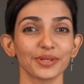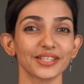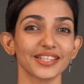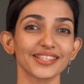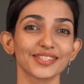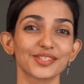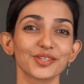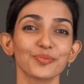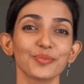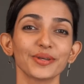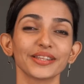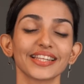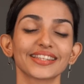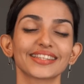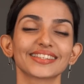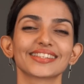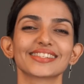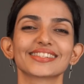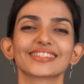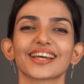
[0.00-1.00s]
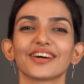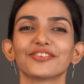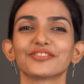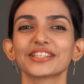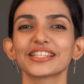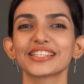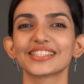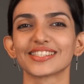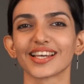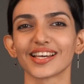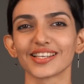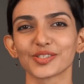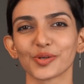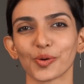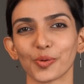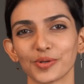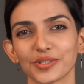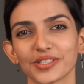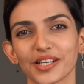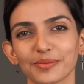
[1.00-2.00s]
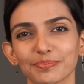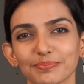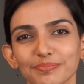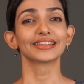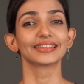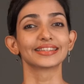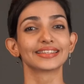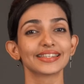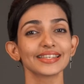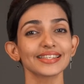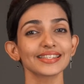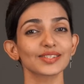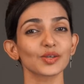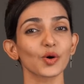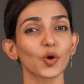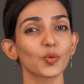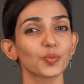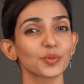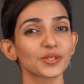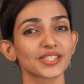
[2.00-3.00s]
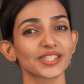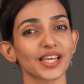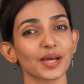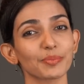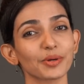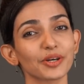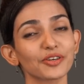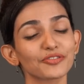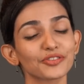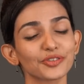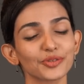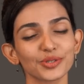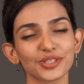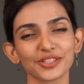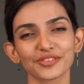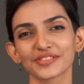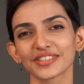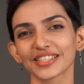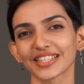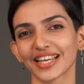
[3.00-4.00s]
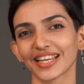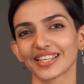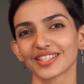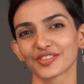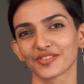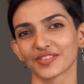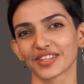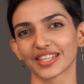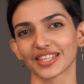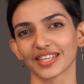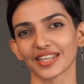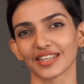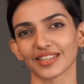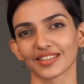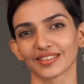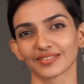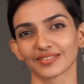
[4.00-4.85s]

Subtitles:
But assuming that the discovery does hold up, this opens up a few different lines of thinking.